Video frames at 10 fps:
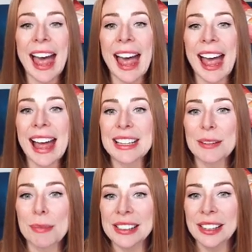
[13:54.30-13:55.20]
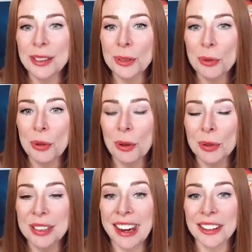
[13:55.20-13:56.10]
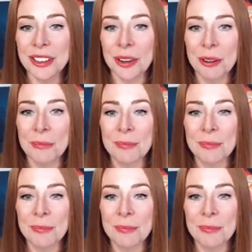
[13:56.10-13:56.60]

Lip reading: And my son's school was canceled.